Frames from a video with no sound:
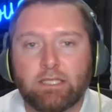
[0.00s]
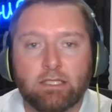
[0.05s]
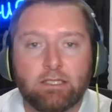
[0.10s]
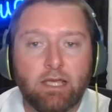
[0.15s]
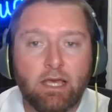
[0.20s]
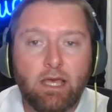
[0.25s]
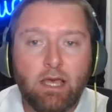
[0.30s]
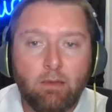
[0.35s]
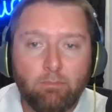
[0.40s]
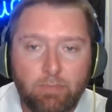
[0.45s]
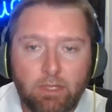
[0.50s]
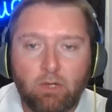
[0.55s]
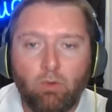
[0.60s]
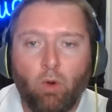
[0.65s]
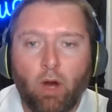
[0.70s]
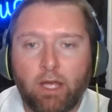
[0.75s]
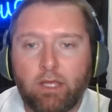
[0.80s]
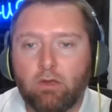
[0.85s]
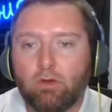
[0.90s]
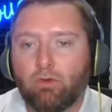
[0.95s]
because
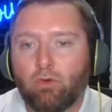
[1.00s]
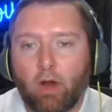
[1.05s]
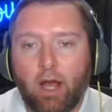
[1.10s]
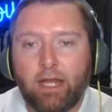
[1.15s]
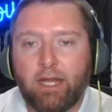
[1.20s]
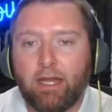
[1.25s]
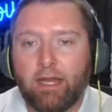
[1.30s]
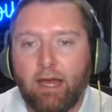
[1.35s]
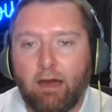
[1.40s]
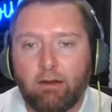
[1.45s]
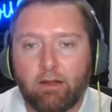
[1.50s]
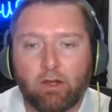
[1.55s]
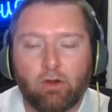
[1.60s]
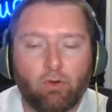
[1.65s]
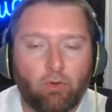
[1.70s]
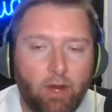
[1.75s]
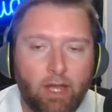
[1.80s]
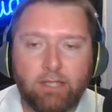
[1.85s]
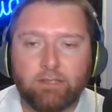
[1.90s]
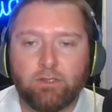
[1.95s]
BYU grinded out a
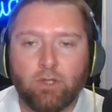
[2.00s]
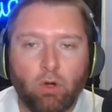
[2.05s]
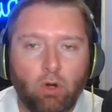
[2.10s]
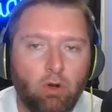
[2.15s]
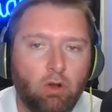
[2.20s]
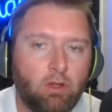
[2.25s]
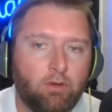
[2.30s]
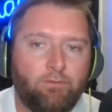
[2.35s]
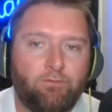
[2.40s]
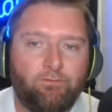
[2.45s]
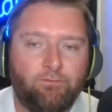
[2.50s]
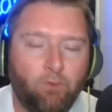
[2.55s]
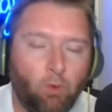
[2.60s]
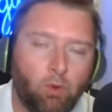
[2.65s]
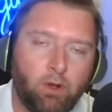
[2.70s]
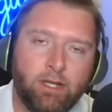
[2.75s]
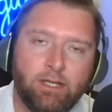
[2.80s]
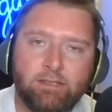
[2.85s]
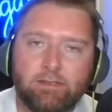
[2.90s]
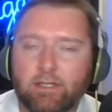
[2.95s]
grand total of
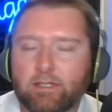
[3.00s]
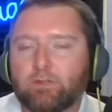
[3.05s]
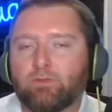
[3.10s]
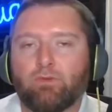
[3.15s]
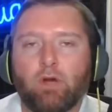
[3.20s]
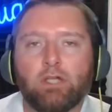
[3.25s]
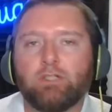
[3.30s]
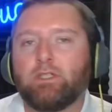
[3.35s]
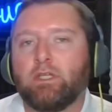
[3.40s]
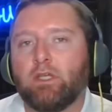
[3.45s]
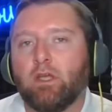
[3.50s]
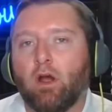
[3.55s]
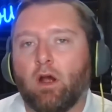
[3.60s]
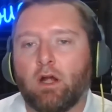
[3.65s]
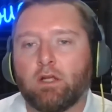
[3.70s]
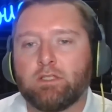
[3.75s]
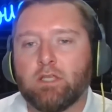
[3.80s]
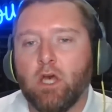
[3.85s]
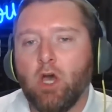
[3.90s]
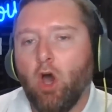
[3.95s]
46 rushing
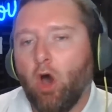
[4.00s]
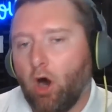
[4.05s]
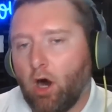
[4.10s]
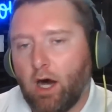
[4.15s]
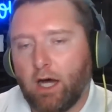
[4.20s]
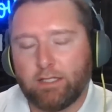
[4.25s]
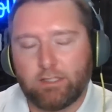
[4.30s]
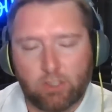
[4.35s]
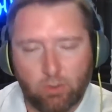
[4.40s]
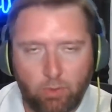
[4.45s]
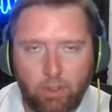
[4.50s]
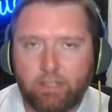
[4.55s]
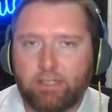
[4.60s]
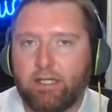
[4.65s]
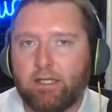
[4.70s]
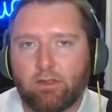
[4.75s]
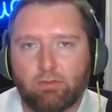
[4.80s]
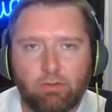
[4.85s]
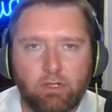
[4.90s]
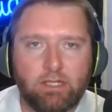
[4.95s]
yards on
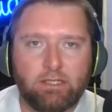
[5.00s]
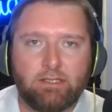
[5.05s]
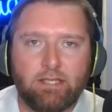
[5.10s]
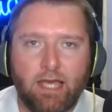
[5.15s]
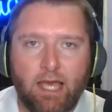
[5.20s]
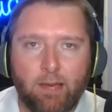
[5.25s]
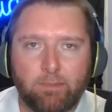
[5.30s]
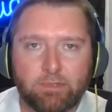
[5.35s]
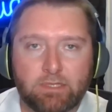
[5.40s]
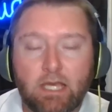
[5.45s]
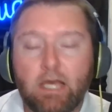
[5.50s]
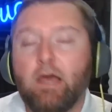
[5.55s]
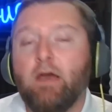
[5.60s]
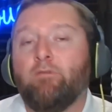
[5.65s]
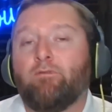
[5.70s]
23 attempts.